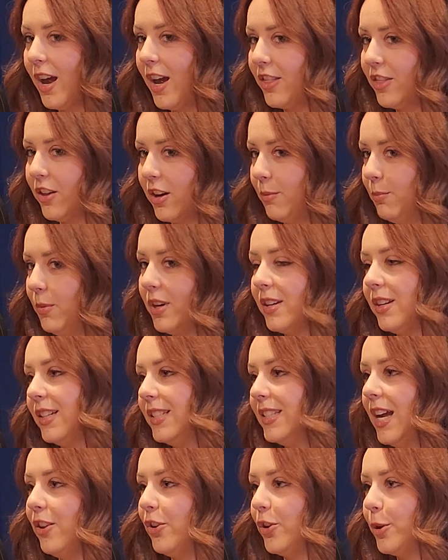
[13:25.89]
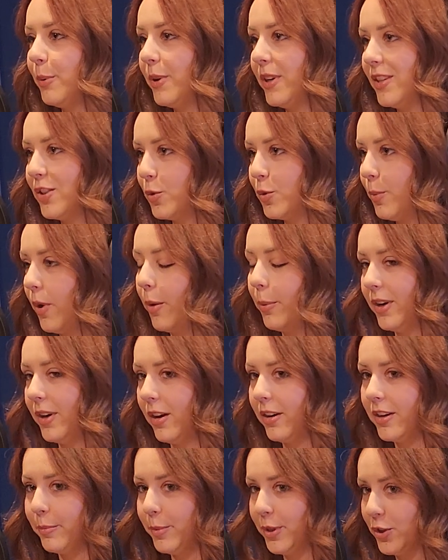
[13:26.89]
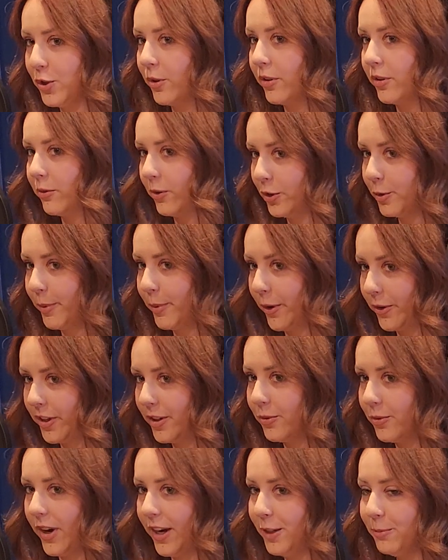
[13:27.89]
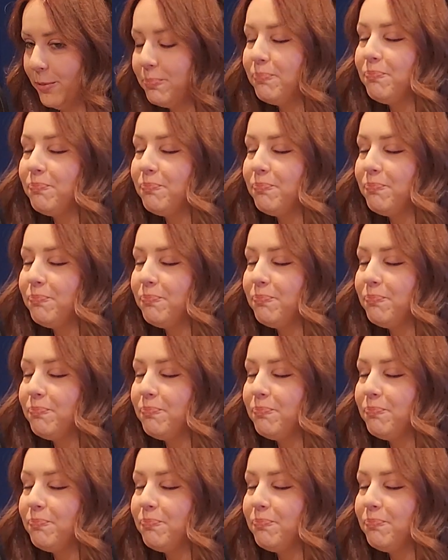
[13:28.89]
I thought, I'm not going to tell her because she's probably not going to be too thrilled about it, right? No,